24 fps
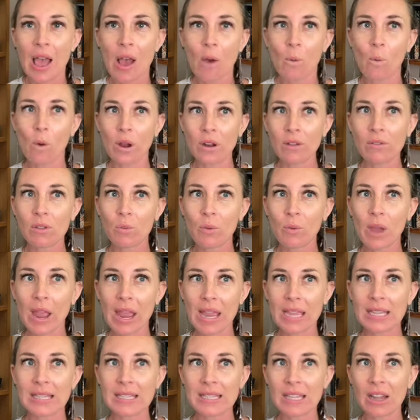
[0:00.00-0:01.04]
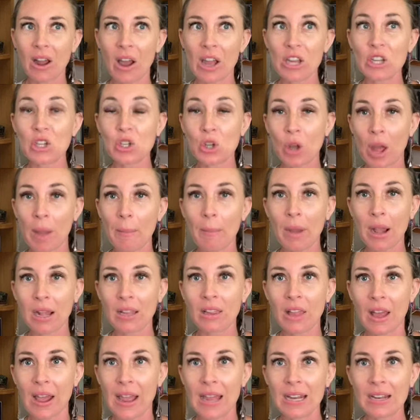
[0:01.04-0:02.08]
One of the ways that I shine my
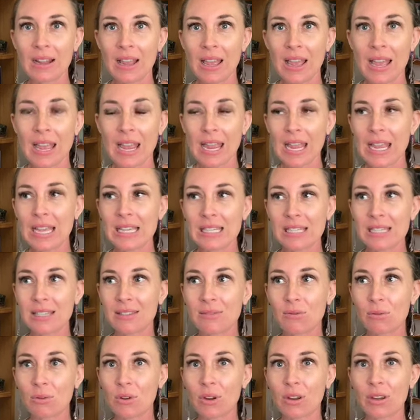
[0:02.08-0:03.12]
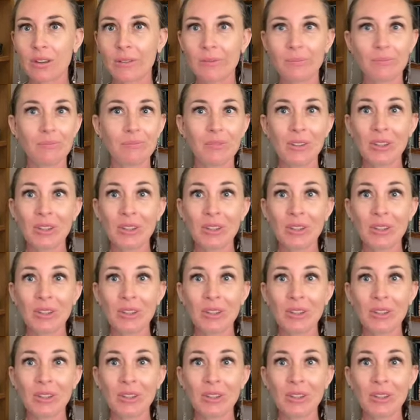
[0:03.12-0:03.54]
light is through,